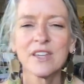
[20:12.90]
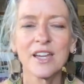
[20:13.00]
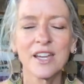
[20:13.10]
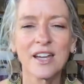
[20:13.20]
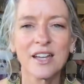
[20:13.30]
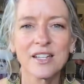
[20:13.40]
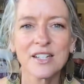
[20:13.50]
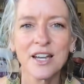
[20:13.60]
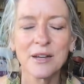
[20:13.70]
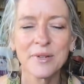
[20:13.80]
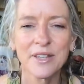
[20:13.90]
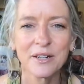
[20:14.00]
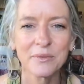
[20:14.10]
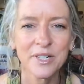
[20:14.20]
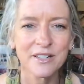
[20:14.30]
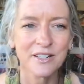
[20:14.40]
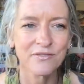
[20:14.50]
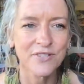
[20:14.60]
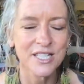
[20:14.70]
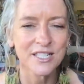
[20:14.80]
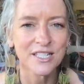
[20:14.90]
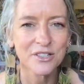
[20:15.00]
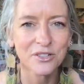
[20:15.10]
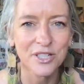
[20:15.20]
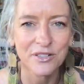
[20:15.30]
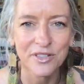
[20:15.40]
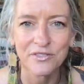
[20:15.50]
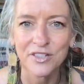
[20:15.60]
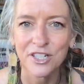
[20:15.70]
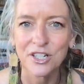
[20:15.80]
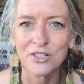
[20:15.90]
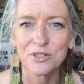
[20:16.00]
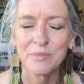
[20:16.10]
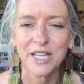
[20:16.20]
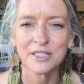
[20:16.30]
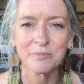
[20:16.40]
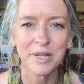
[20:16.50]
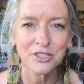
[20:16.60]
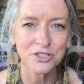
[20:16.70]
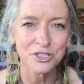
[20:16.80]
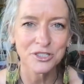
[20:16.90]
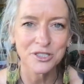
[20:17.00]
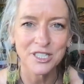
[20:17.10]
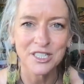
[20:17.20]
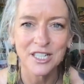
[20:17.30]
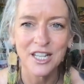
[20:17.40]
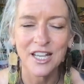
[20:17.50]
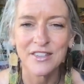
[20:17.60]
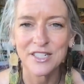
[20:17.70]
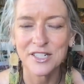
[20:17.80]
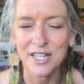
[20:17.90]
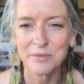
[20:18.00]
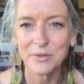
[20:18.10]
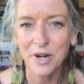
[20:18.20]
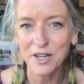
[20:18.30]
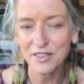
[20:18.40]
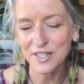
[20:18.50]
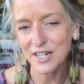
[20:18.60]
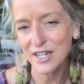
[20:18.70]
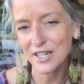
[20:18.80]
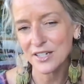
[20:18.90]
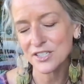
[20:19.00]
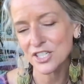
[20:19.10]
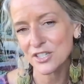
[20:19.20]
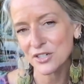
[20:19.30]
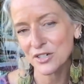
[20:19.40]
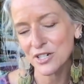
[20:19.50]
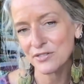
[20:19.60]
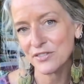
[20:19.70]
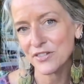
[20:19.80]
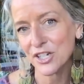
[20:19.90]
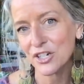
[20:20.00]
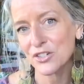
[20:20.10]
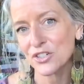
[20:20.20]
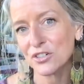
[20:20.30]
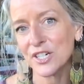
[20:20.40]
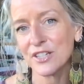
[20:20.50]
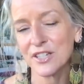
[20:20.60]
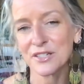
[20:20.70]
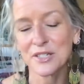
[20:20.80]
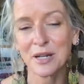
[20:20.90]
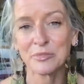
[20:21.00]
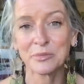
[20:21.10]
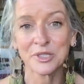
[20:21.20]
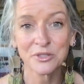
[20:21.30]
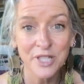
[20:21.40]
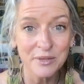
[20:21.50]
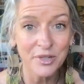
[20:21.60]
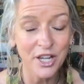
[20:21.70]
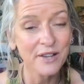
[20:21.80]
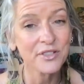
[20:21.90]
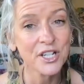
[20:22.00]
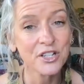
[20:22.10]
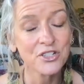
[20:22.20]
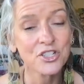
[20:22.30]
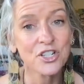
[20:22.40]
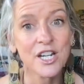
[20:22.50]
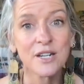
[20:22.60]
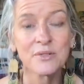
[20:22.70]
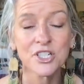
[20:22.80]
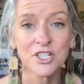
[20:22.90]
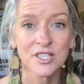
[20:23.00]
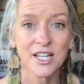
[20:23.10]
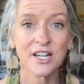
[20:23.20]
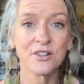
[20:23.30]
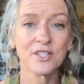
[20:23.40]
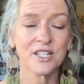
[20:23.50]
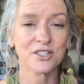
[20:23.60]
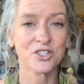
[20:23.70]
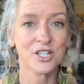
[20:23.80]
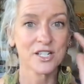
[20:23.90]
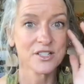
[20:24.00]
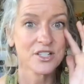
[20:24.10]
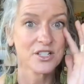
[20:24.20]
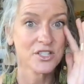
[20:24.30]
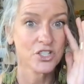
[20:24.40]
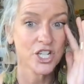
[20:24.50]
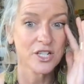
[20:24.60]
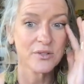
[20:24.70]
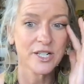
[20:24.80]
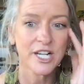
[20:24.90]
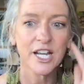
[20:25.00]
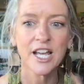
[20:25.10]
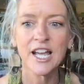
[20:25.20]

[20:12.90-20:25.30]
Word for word: and um, and then I went and visited creatively fit coach Magda Petru, and then Tammy Roth and I. She's a creatively fit coach, created the Unstoppable Dream Recovery Coach Training, which is now the next training starts in January.